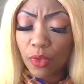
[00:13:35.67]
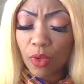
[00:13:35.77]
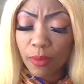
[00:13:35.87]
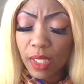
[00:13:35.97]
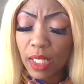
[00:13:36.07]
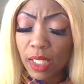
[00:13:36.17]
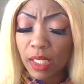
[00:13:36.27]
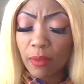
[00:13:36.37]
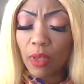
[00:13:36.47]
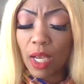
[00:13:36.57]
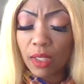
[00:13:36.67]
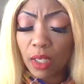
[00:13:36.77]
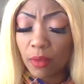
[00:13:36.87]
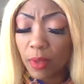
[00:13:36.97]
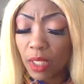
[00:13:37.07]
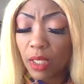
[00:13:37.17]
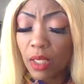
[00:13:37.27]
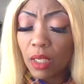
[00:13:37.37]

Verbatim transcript: So I'm seeing that some of you guys are going to be